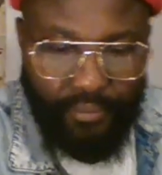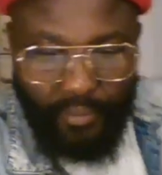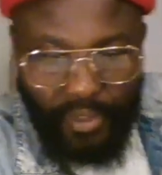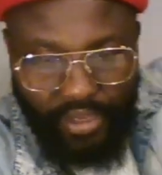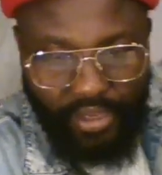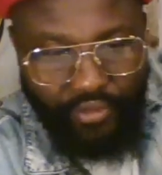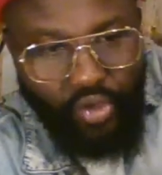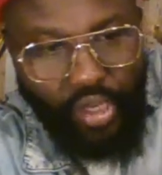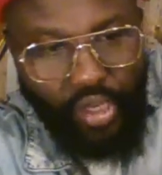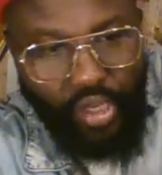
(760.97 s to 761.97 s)
If you
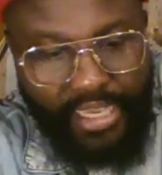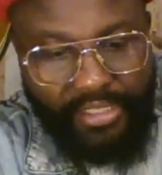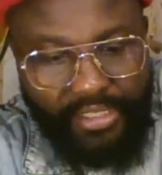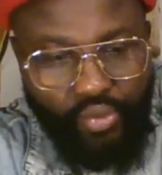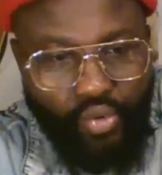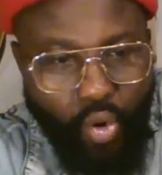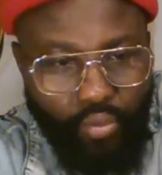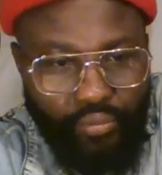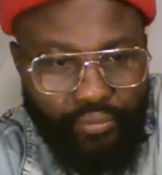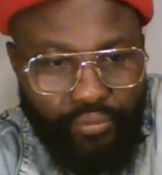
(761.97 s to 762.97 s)
don't like it, you go.
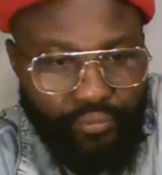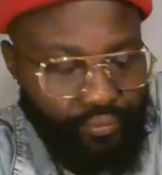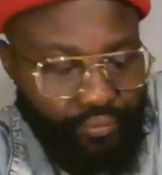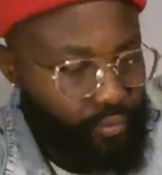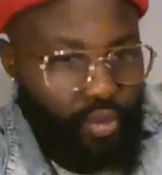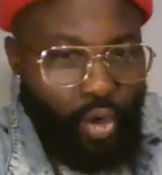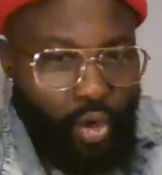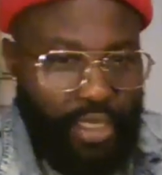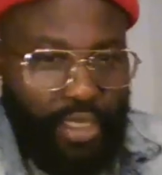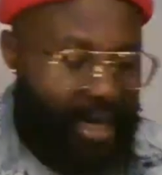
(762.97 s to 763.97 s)

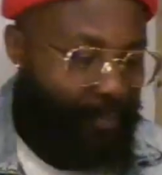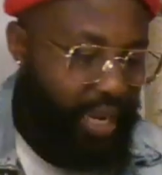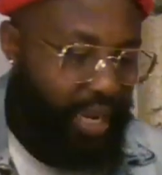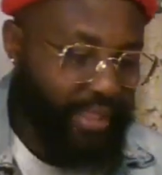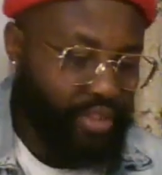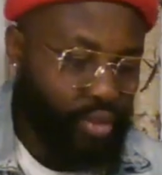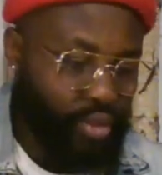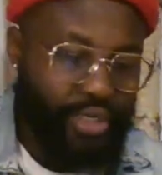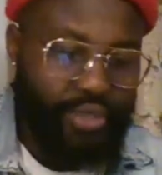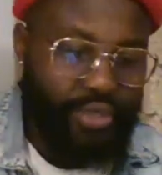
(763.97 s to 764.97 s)
Okay, now pay attention to
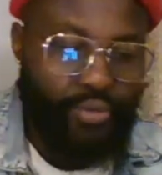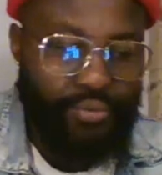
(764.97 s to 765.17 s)
Onyendu.